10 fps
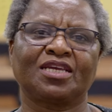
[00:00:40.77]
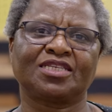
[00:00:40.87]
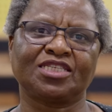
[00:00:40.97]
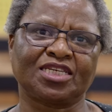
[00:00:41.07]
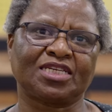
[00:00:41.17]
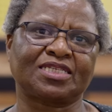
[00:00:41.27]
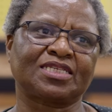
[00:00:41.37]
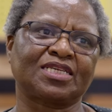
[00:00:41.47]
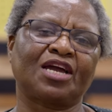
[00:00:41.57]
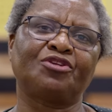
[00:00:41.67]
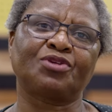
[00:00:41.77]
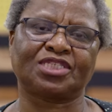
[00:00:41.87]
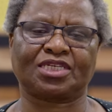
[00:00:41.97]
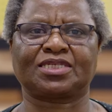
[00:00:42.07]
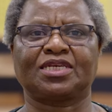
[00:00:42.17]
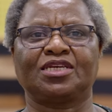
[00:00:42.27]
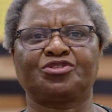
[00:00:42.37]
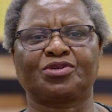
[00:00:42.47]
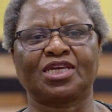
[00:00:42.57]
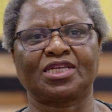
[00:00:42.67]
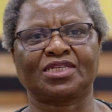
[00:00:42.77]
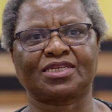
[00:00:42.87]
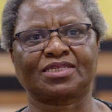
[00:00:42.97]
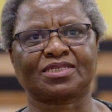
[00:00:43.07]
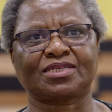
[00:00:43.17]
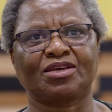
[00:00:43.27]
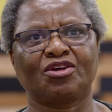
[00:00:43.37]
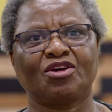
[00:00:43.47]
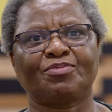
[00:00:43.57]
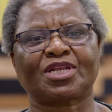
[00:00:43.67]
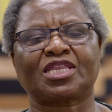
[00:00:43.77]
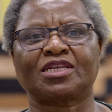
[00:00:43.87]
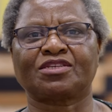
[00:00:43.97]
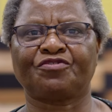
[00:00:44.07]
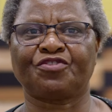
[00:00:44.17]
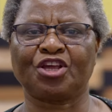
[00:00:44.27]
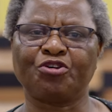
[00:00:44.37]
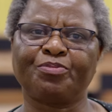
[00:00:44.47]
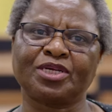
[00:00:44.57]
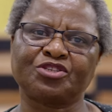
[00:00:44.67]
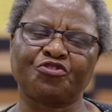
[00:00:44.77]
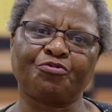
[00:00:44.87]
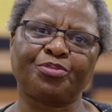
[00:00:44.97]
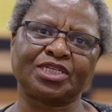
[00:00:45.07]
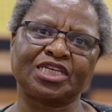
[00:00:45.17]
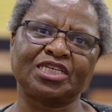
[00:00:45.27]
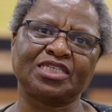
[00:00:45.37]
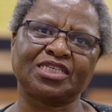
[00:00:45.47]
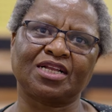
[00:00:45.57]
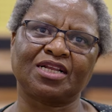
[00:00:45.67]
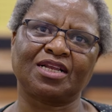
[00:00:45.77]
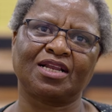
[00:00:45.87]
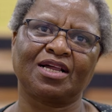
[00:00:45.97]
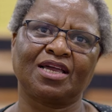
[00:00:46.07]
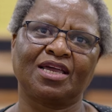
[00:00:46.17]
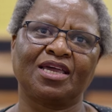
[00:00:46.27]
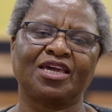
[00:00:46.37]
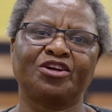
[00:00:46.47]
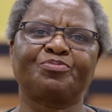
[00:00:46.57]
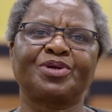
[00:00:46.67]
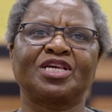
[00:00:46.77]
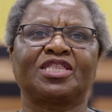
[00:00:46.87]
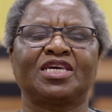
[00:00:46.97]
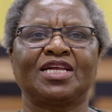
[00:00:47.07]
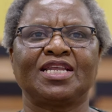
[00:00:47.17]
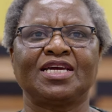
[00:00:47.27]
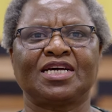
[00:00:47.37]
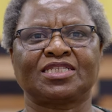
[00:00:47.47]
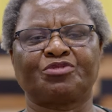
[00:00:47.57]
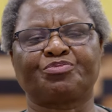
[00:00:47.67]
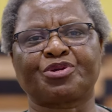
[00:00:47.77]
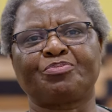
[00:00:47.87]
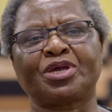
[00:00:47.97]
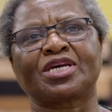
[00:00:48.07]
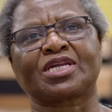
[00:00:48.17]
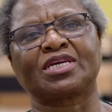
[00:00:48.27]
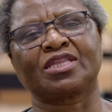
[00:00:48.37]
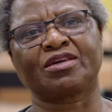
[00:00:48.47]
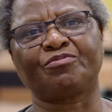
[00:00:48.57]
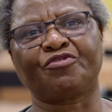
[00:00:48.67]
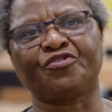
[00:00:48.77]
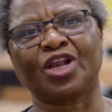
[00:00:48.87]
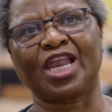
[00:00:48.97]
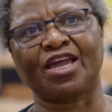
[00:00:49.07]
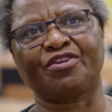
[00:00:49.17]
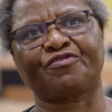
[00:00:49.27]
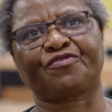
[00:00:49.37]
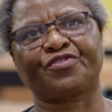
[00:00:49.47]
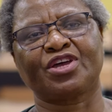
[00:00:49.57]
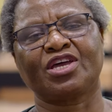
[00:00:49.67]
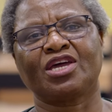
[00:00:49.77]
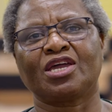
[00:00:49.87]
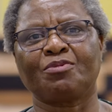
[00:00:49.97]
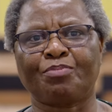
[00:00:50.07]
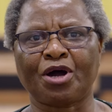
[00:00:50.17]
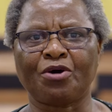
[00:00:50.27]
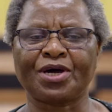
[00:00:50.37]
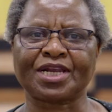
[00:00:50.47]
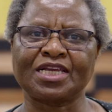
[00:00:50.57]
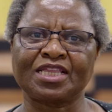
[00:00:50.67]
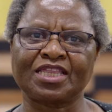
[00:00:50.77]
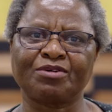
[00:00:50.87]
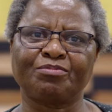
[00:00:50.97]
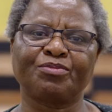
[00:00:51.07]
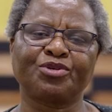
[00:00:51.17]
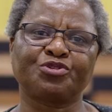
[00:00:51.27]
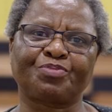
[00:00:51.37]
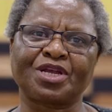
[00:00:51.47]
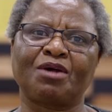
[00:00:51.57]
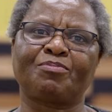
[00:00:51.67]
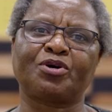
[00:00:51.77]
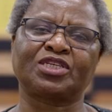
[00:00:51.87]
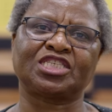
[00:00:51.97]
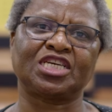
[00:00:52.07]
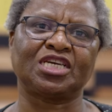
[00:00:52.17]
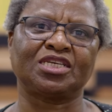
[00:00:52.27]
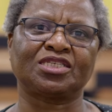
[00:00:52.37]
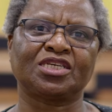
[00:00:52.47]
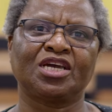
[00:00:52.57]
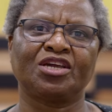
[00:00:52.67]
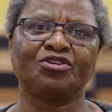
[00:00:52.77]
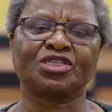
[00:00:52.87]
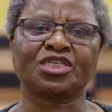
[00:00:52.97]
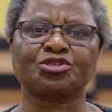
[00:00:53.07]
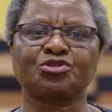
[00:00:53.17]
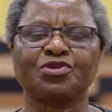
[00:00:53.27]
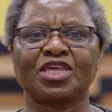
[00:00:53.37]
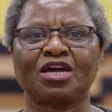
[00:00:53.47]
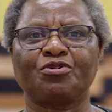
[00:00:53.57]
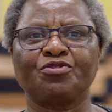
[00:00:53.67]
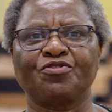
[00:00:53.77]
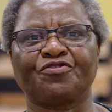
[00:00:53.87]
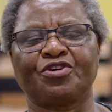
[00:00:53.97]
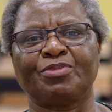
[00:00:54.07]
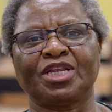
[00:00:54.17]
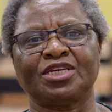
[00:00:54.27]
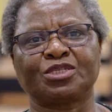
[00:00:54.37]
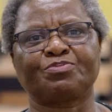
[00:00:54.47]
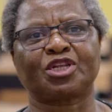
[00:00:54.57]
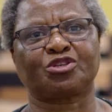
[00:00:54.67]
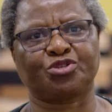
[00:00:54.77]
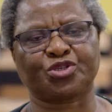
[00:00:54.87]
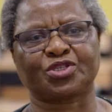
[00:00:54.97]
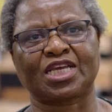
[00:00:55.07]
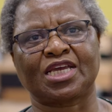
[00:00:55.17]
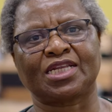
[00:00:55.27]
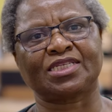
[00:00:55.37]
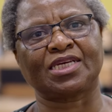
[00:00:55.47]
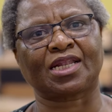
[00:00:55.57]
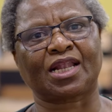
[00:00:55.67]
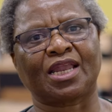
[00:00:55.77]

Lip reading: teachers are not just educators, but they're developers of potential, helping their learners and preparing them for life, empowering them to bring about change, not just to their own families, but to society at